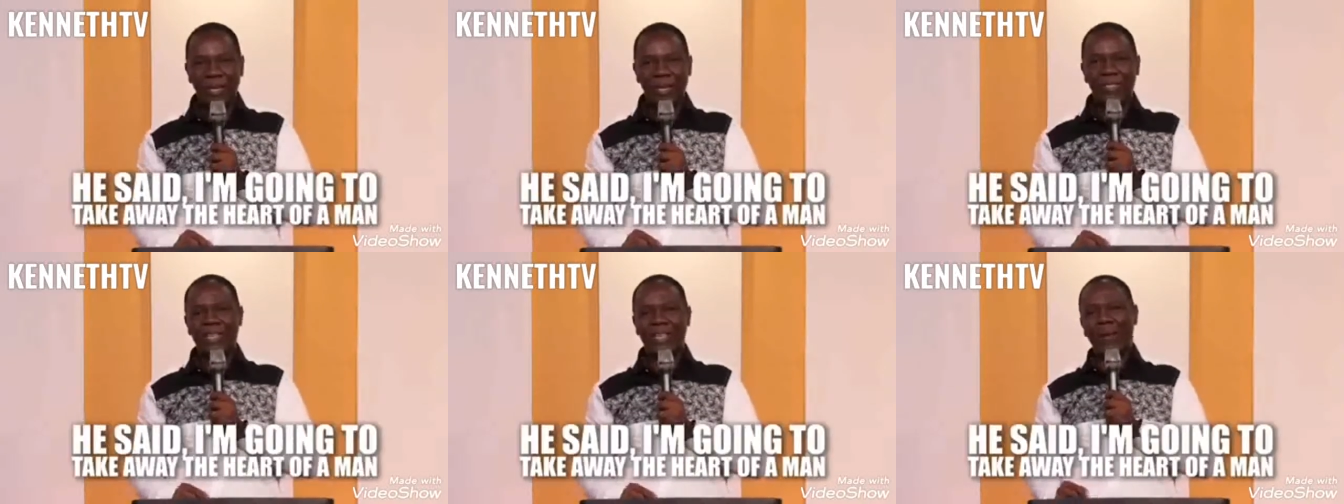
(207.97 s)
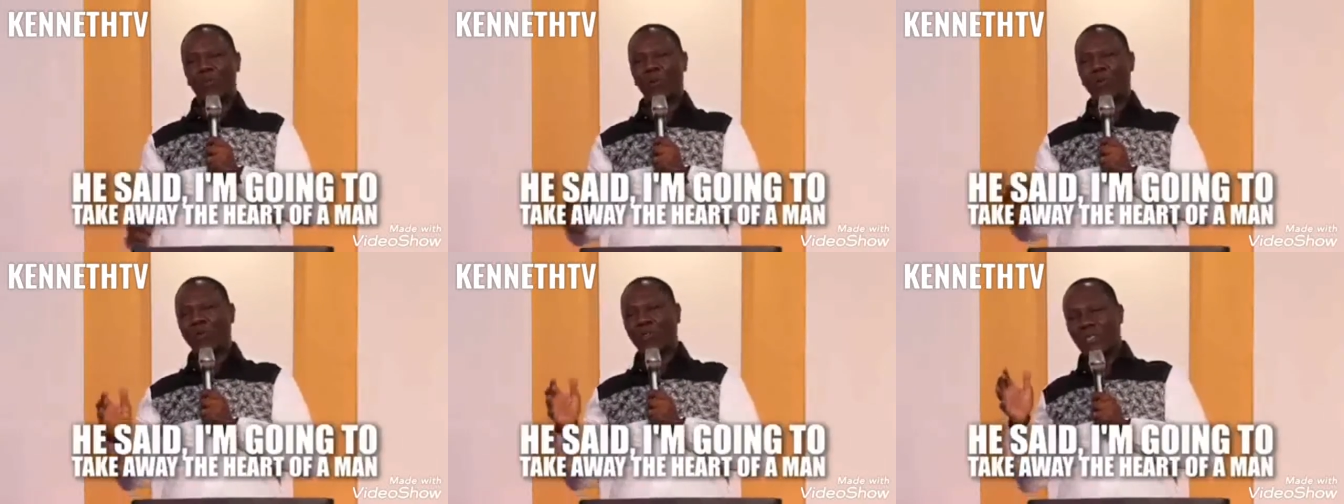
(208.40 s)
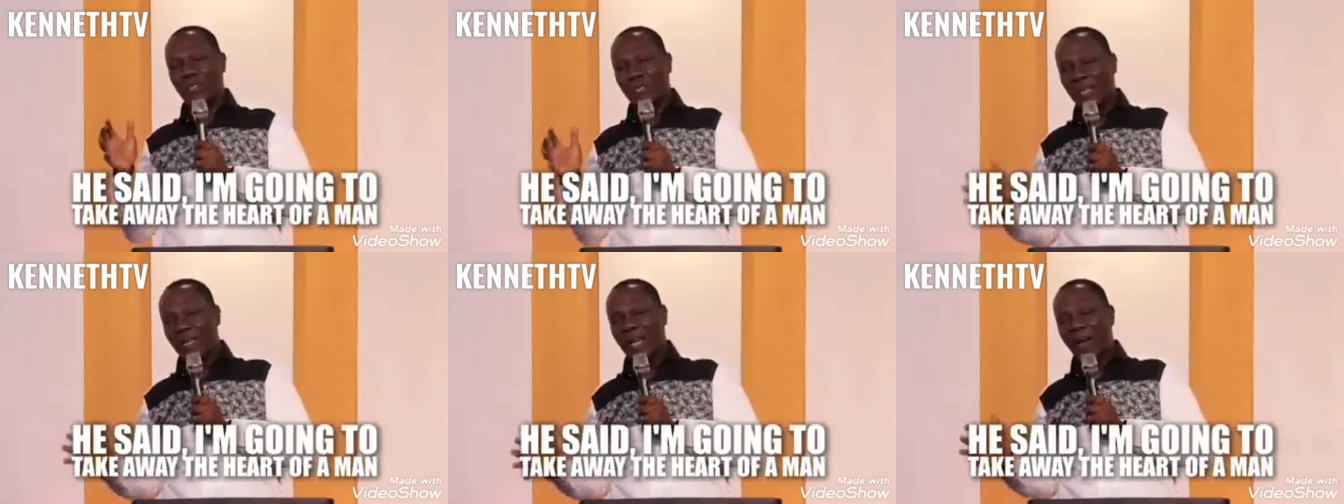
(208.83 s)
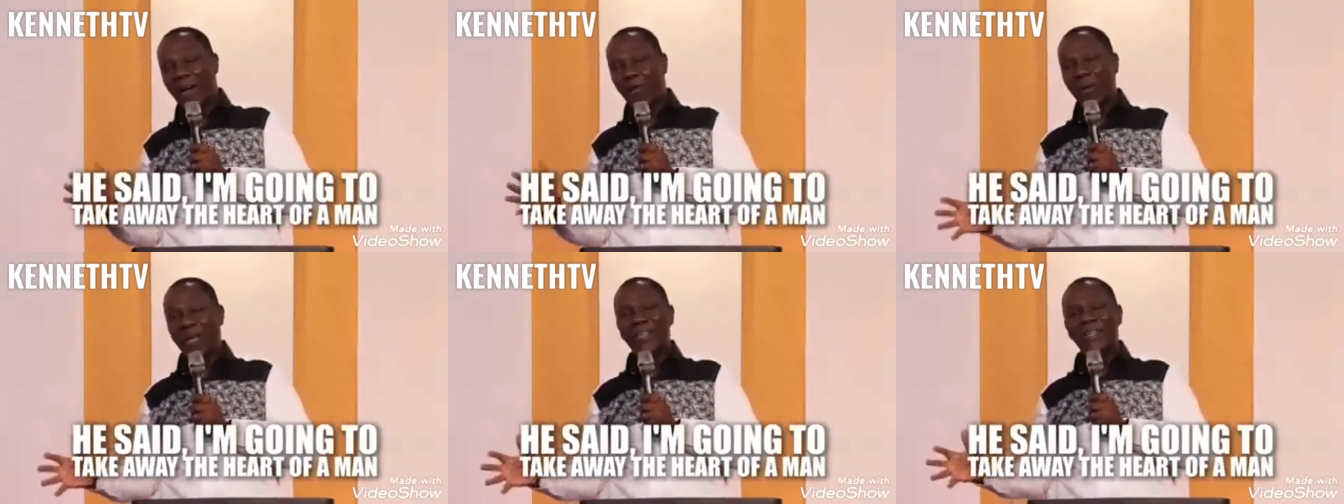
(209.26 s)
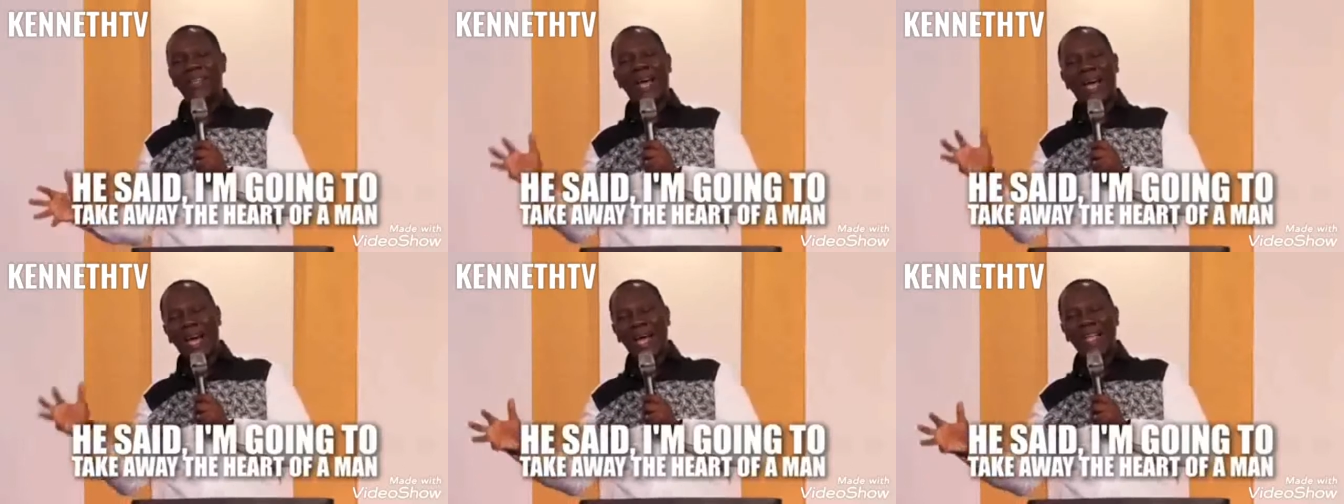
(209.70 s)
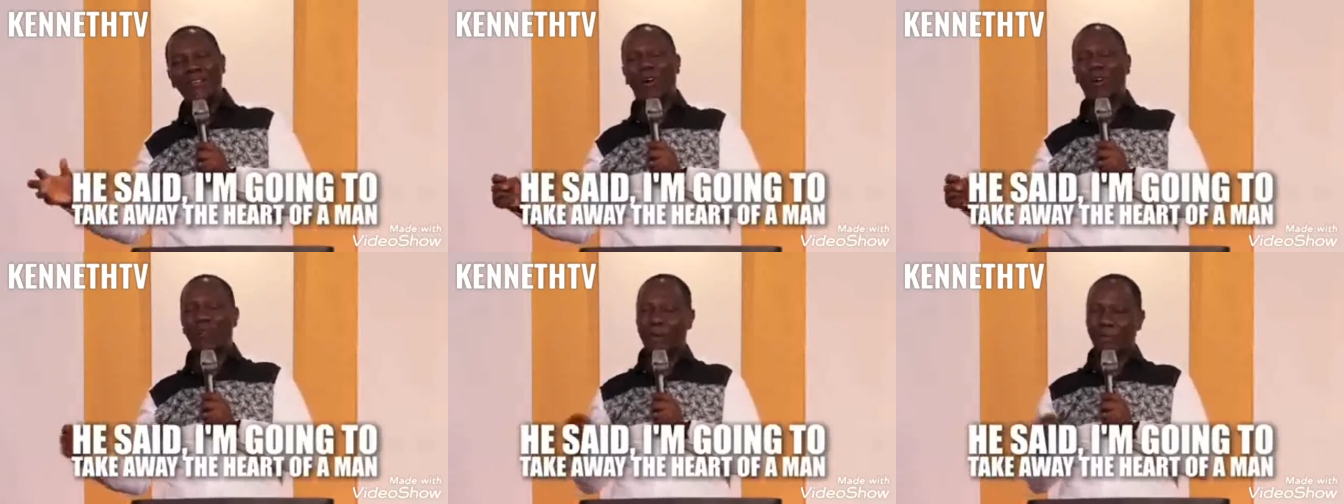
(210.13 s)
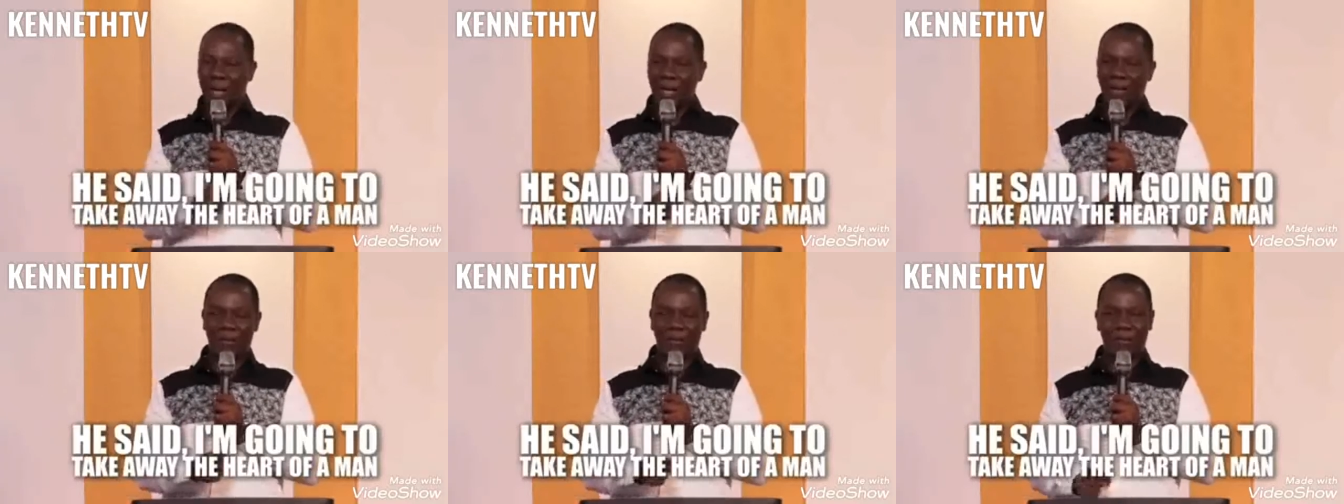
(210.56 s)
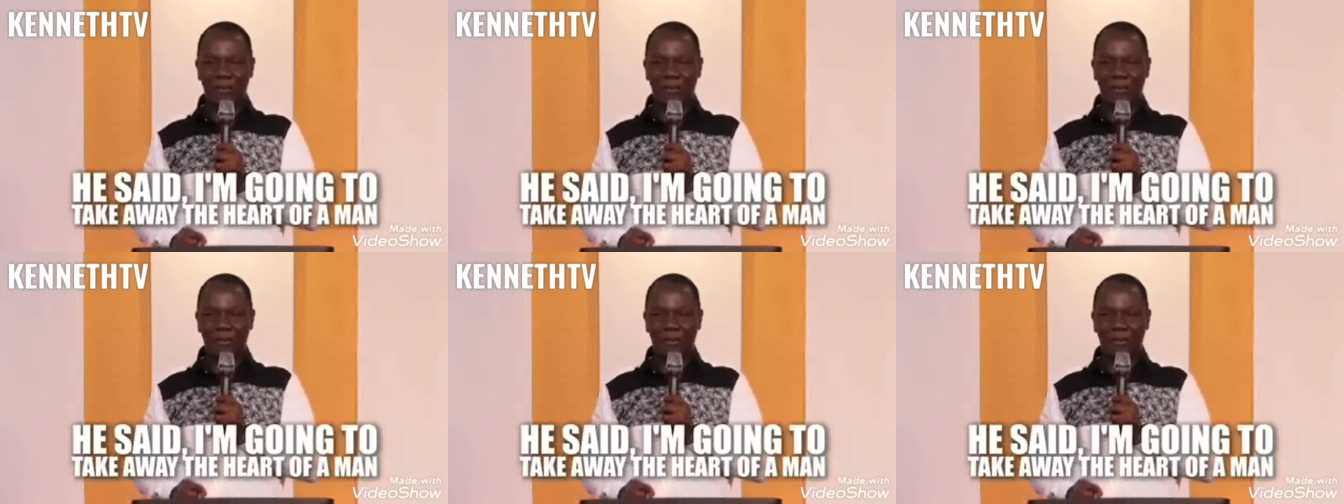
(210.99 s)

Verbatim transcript: he said, I'm going to take away the heart of a man,